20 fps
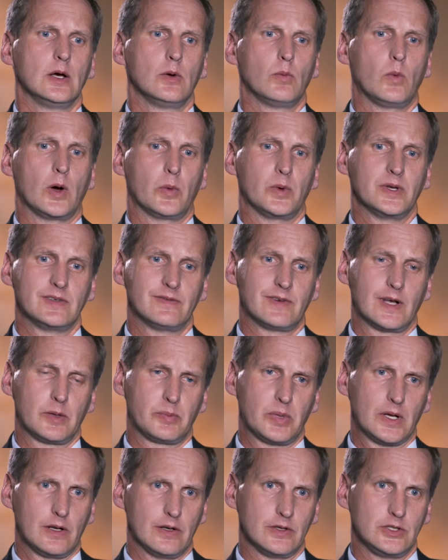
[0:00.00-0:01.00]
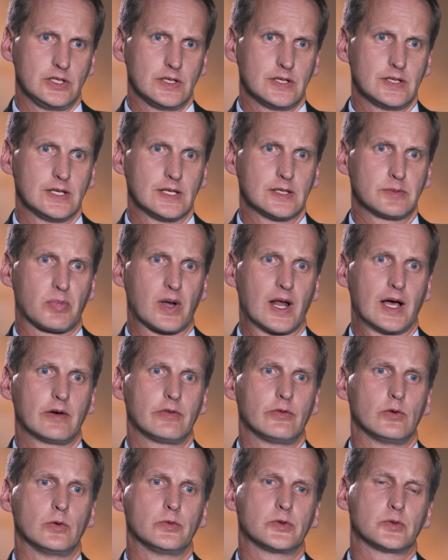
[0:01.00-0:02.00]
where we're developing logistics
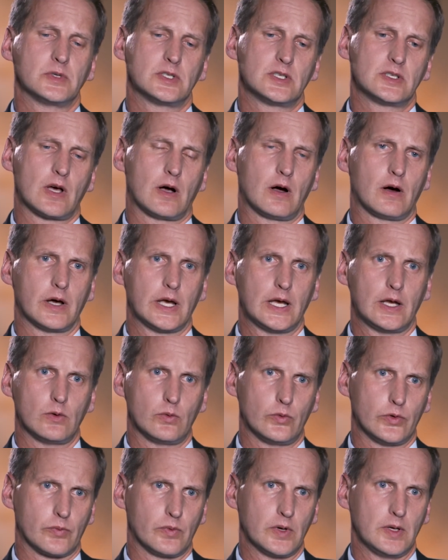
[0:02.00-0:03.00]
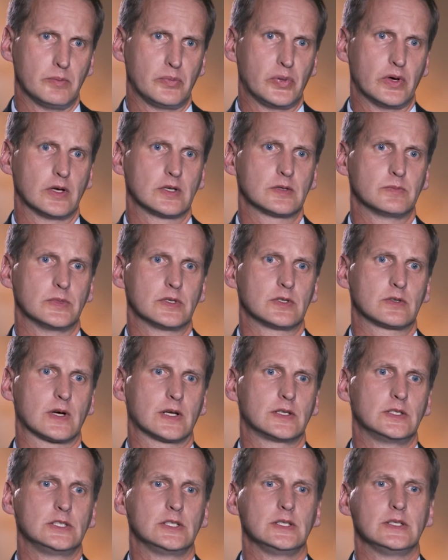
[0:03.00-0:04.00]
platforms which tie in all the reimbursement
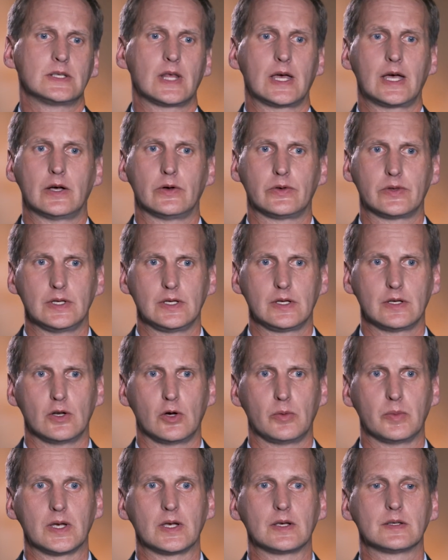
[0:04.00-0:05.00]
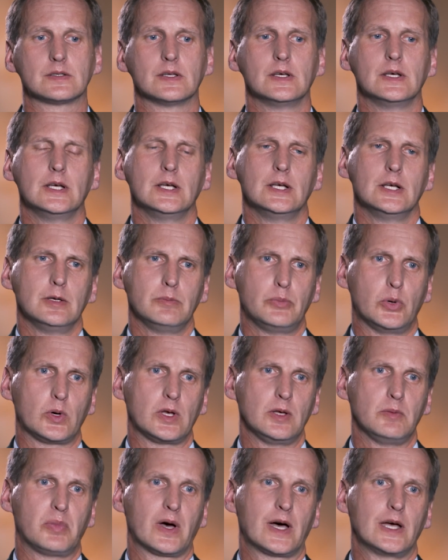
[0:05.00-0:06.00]
strategies, the health economics,
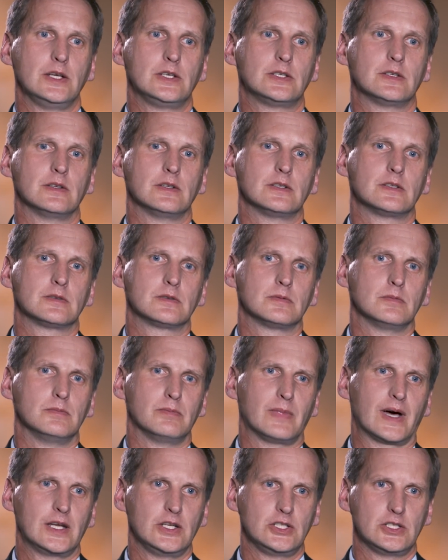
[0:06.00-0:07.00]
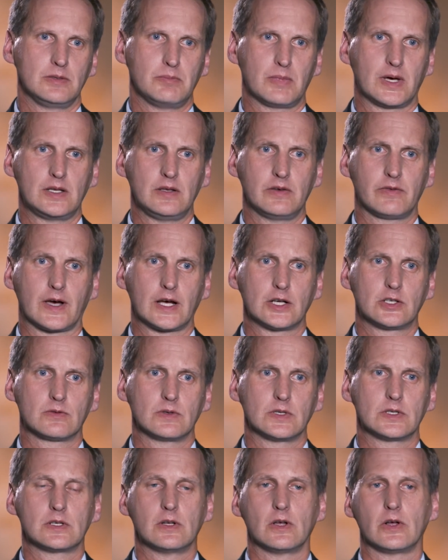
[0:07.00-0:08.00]
booking patients, managing
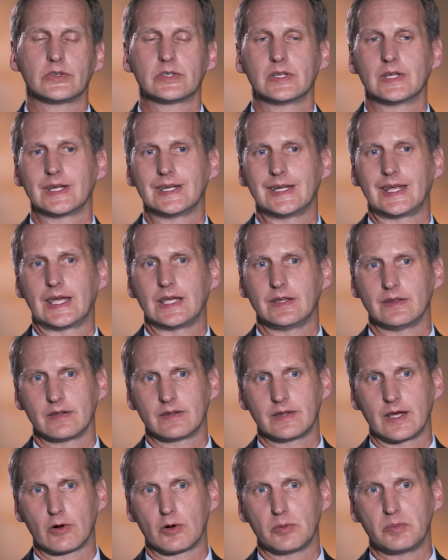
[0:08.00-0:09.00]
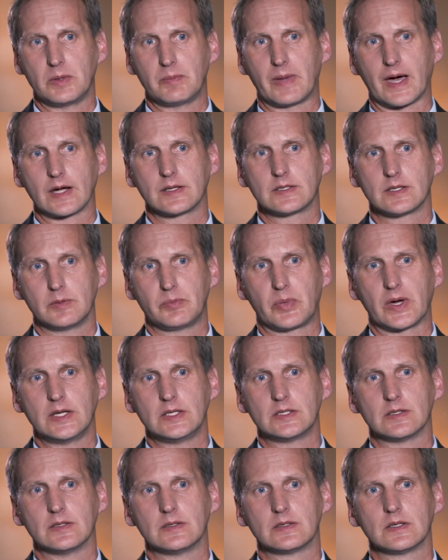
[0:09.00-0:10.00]
manufacturing slots, and then getting the therapy back to the
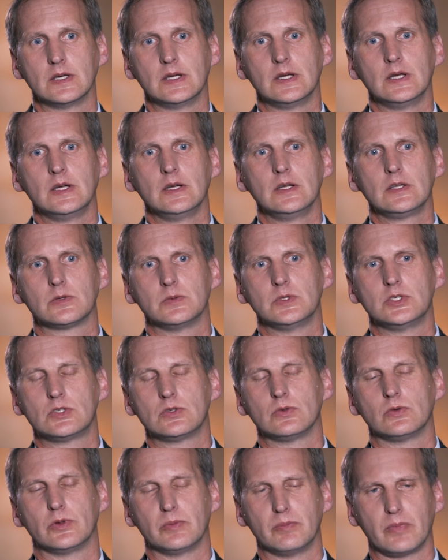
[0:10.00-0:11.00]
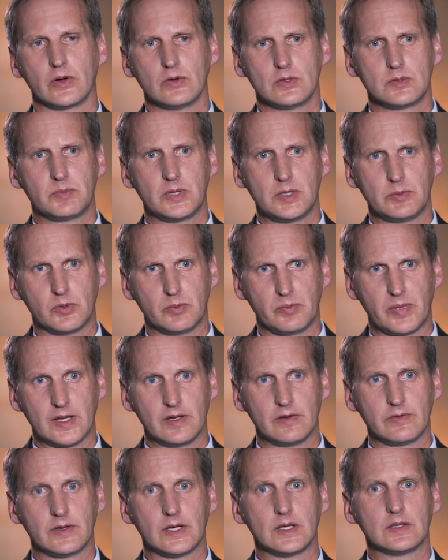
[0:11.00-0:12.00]
patient to ensure that most people
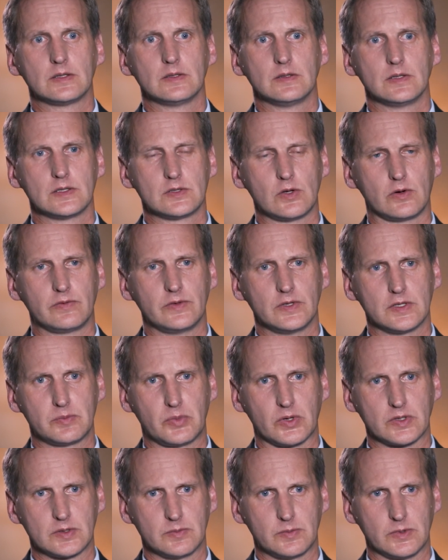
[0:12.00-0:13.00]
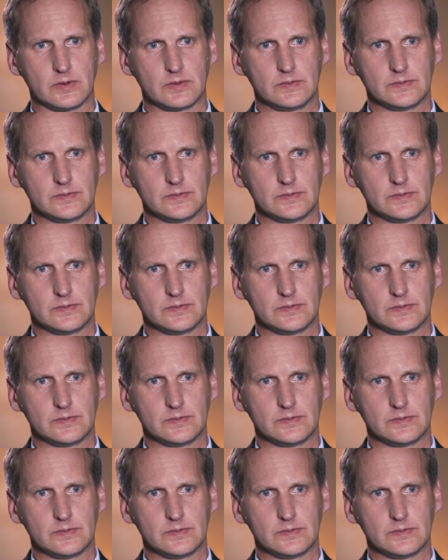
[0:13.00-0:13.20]
benefit as often as possible.